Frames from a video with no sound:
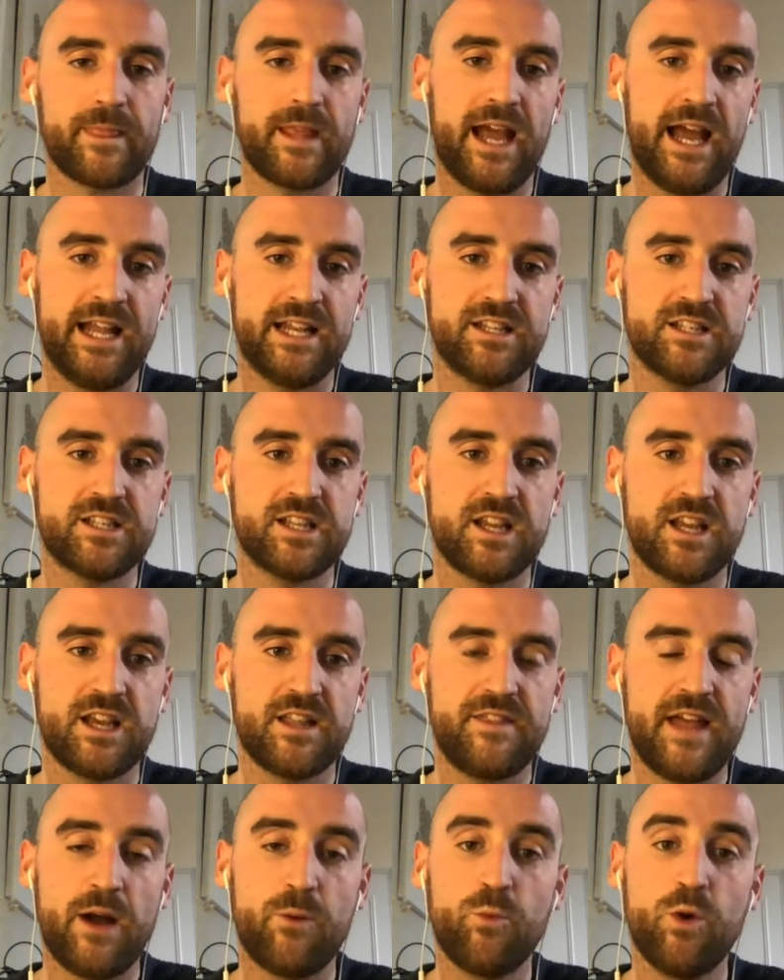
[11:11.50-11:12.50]
And
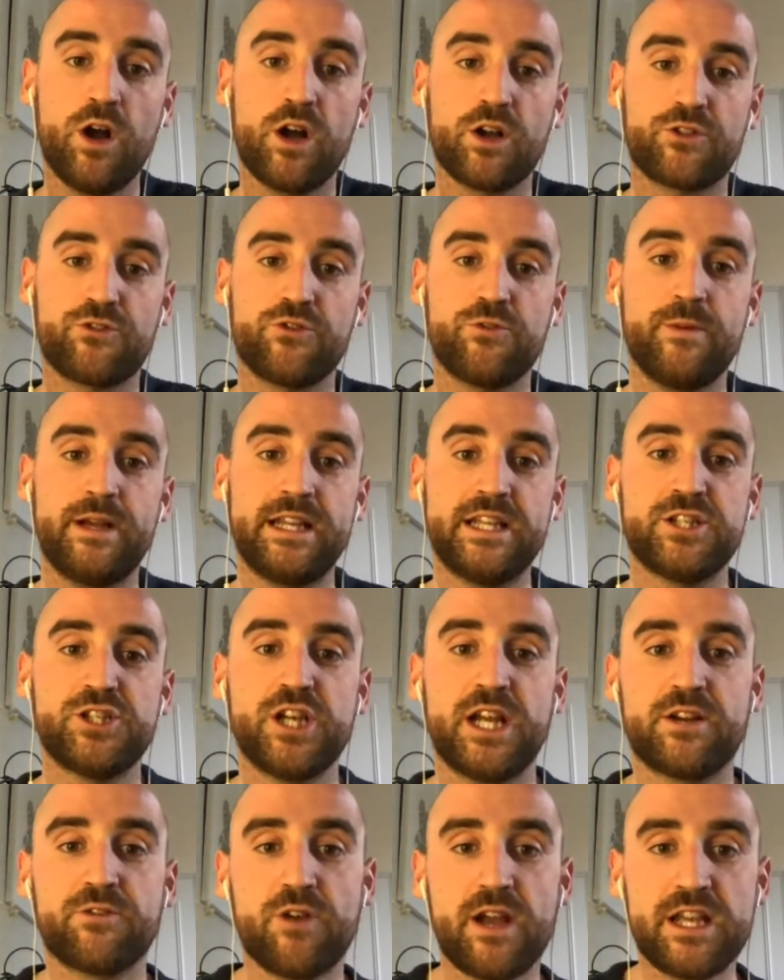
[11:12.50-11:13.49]
that work through many
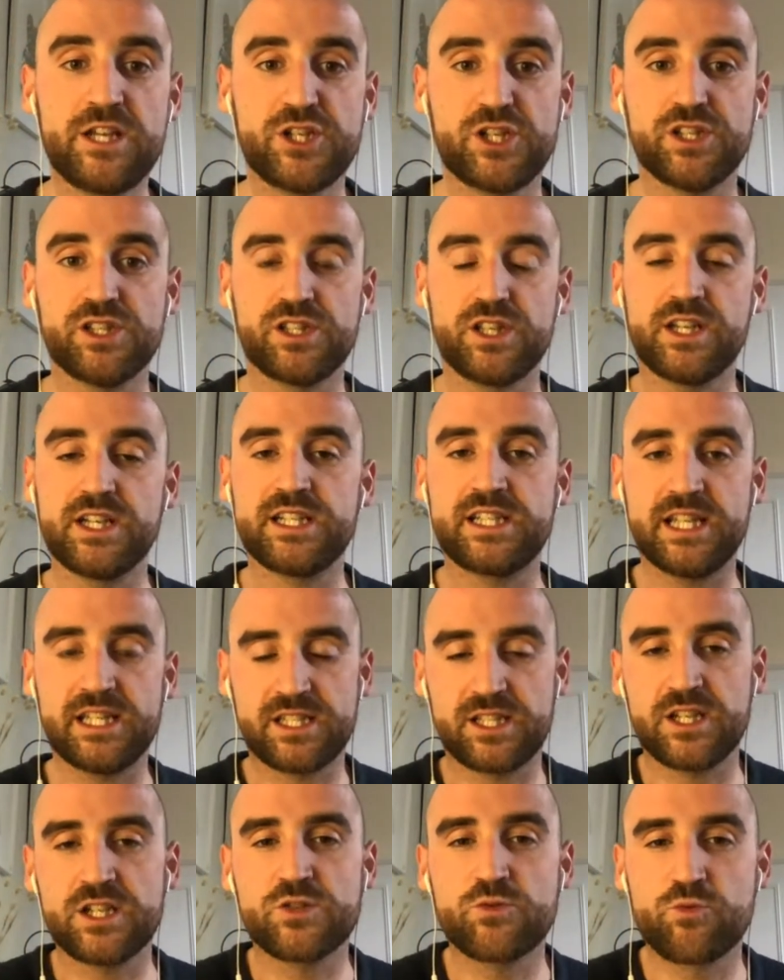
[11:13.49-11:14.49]
generations that
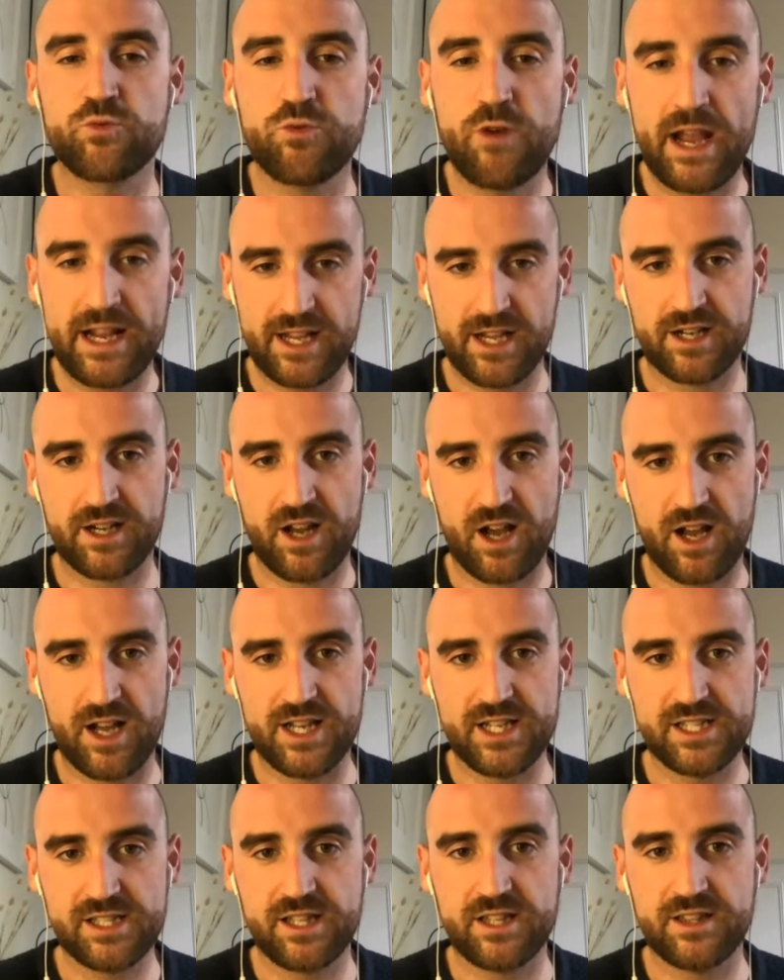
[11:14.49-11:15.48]
exists and has
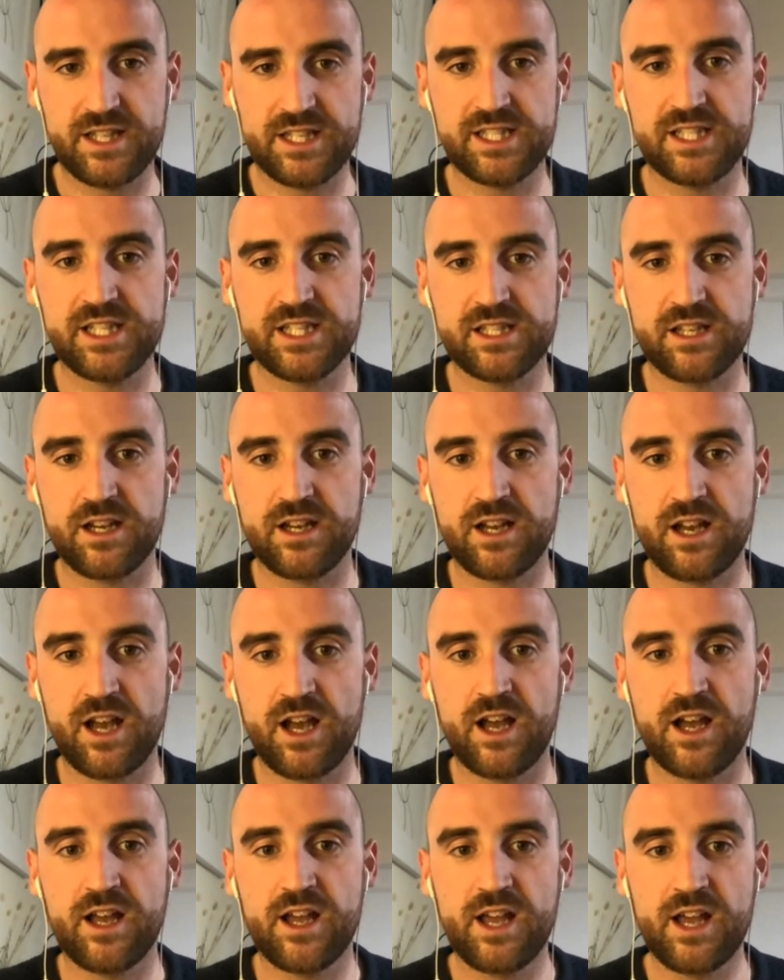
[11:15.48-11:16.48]
recognized that this is
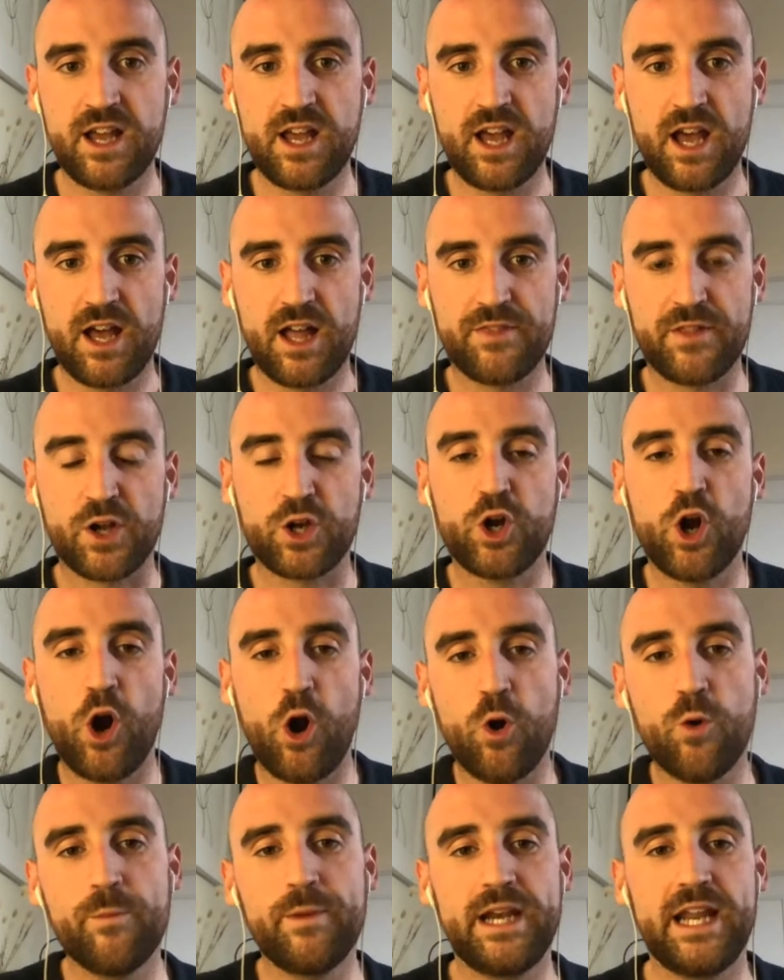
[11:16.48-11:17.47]
the
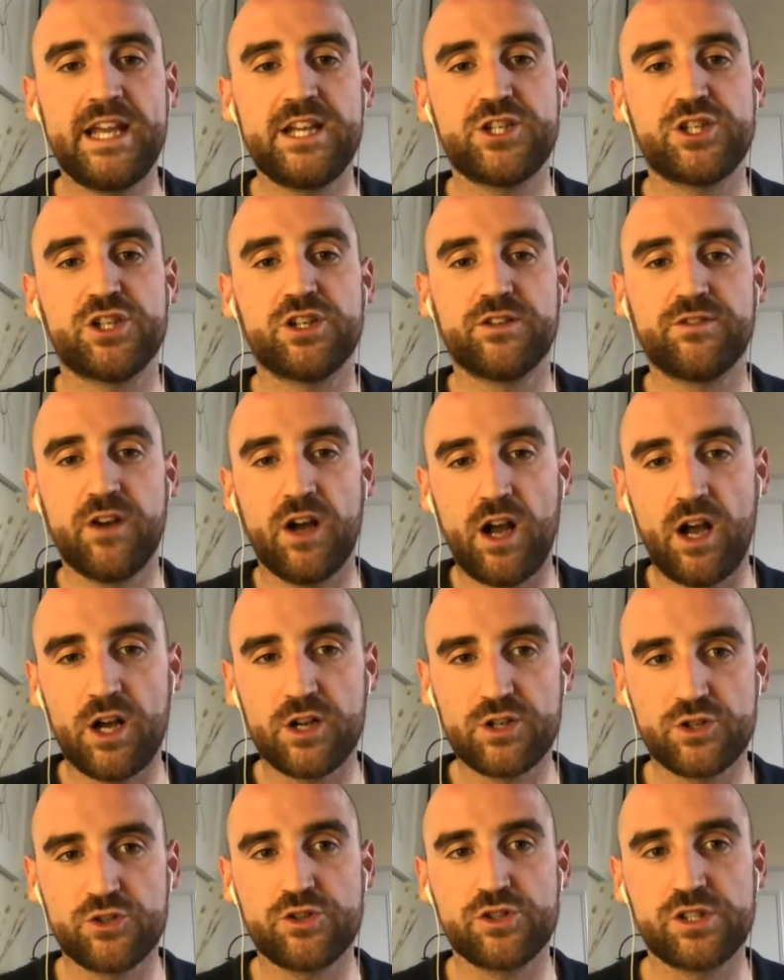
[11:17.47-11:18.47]
culmination of
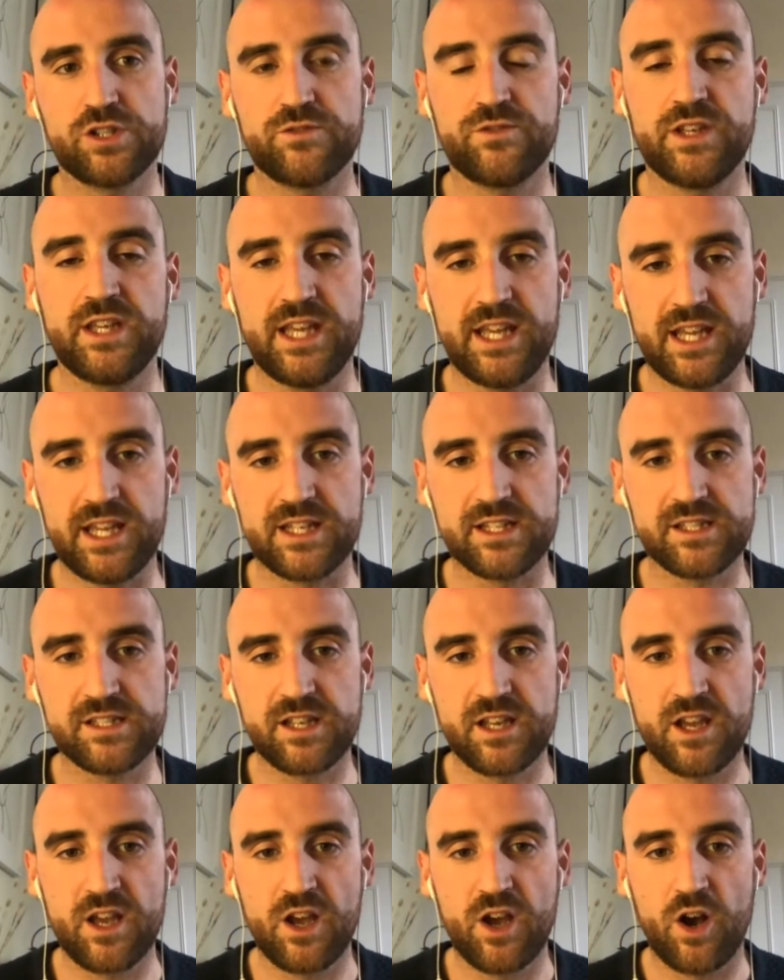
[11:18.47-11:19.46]
hundreds of years
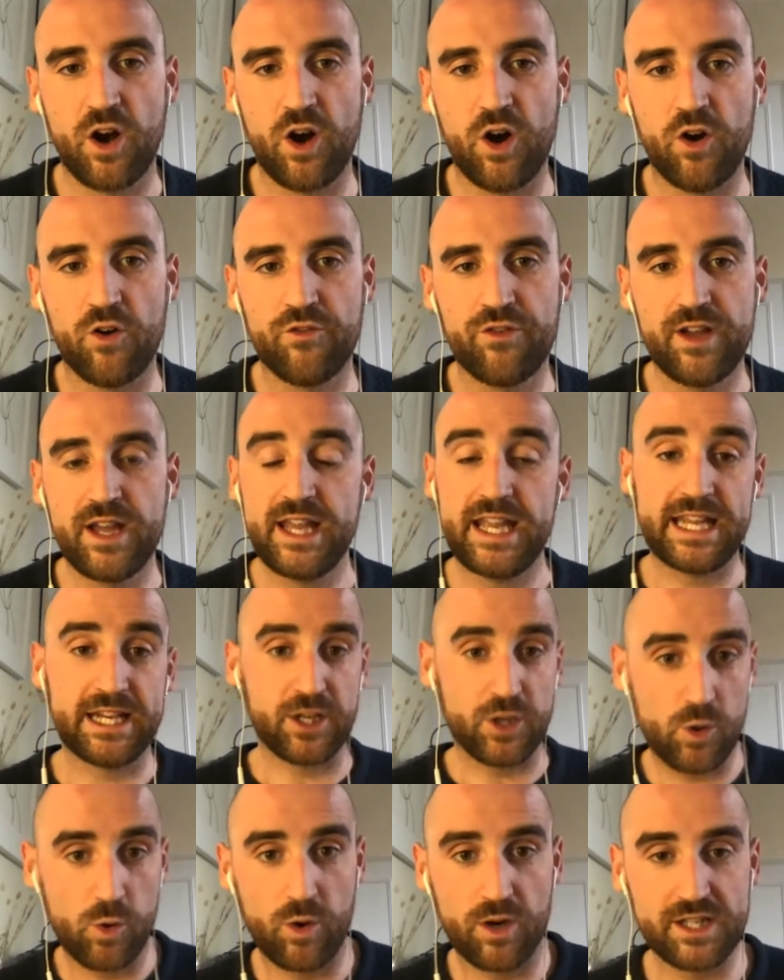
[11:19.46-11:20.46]
of
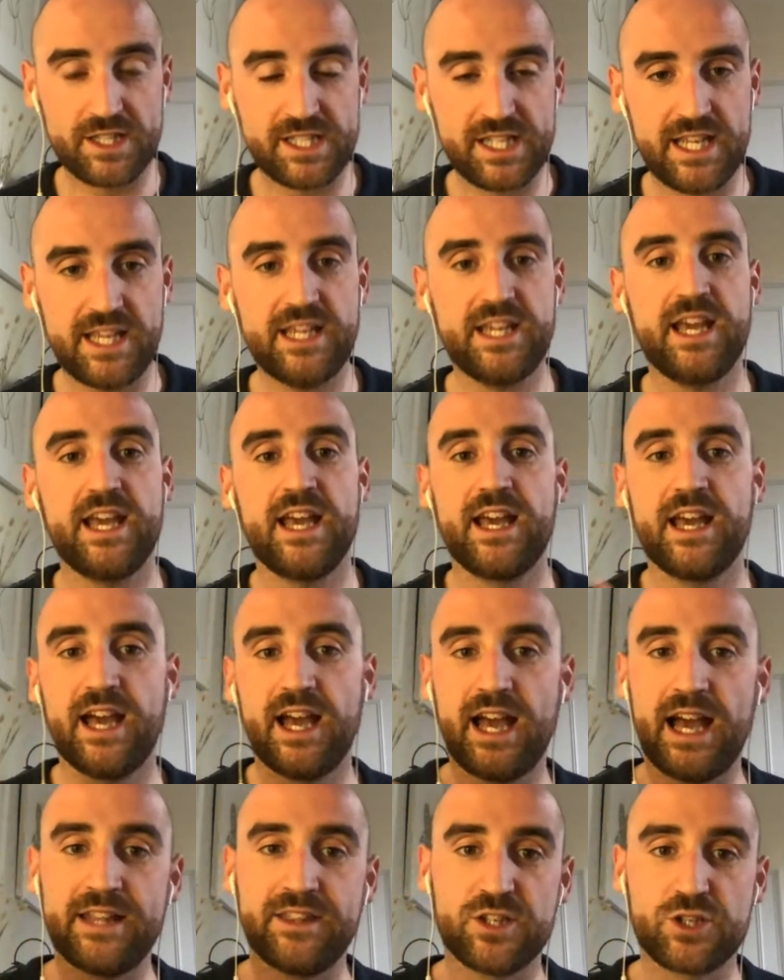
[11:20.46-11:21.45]
inequality
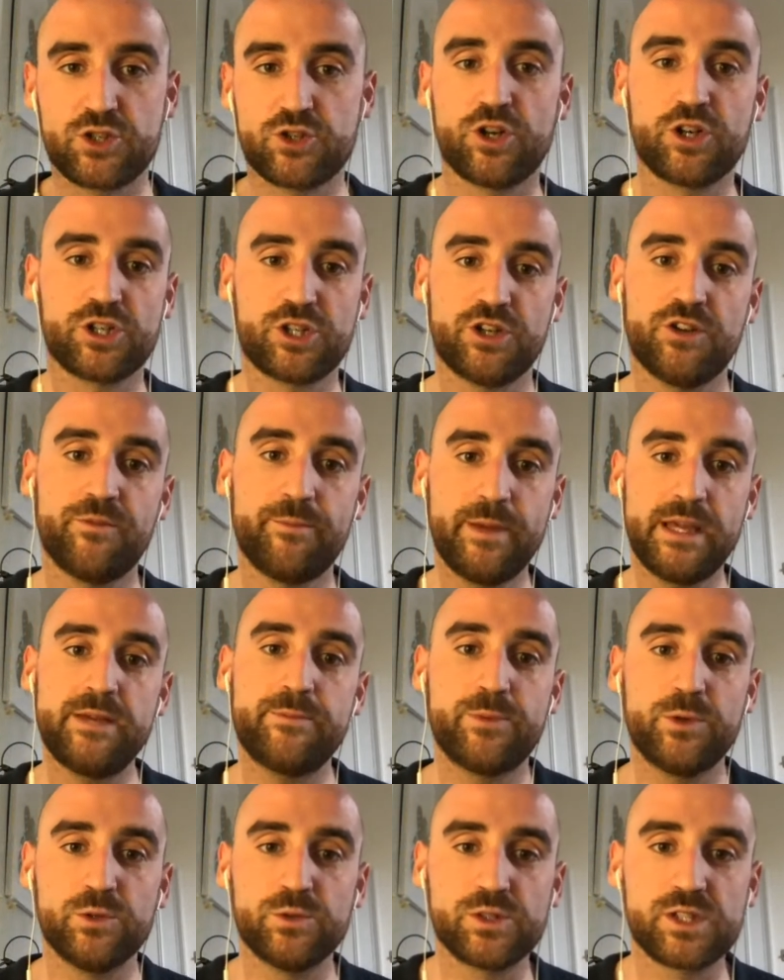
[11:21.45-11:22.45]
and destruction of
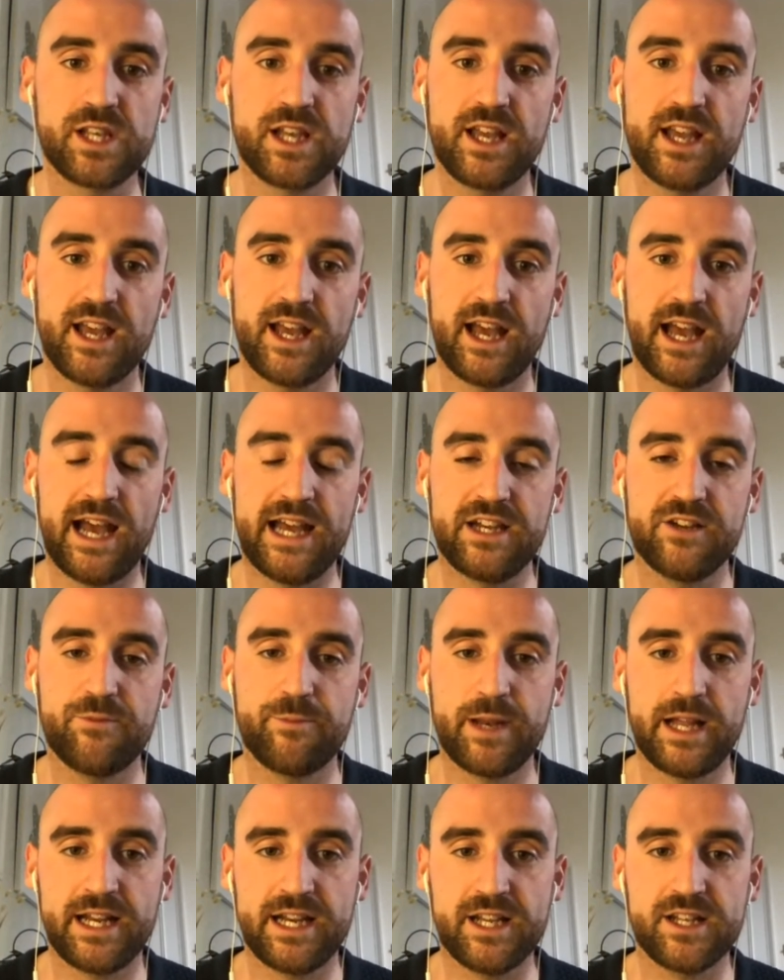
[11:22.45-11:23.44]
peoples and of
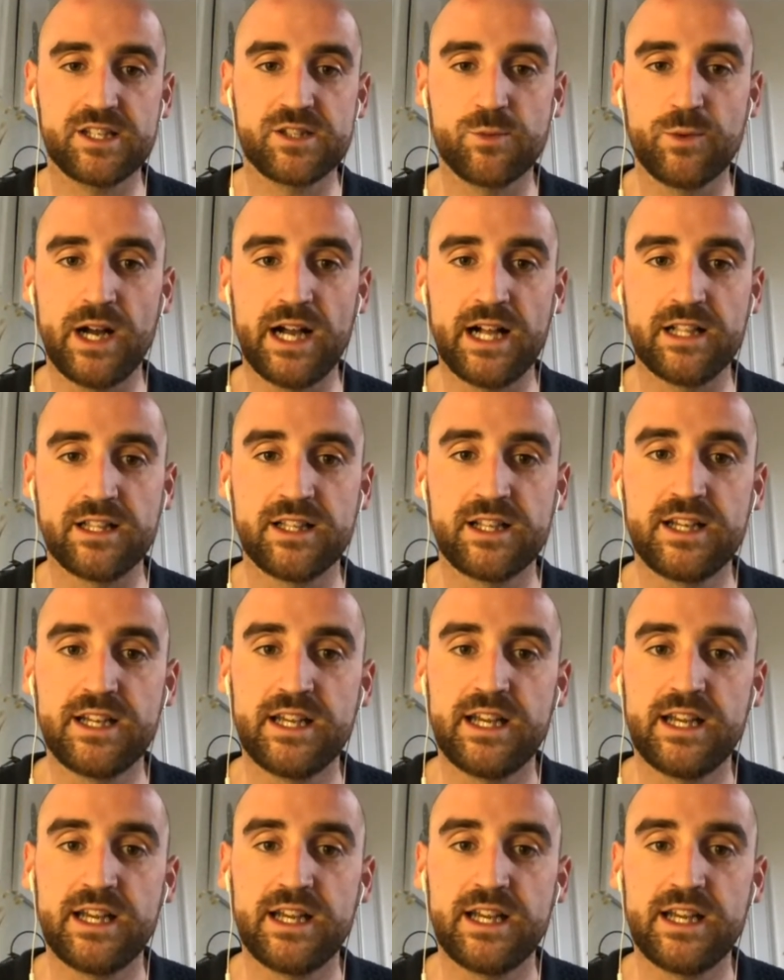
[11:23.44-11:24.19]
planet as well.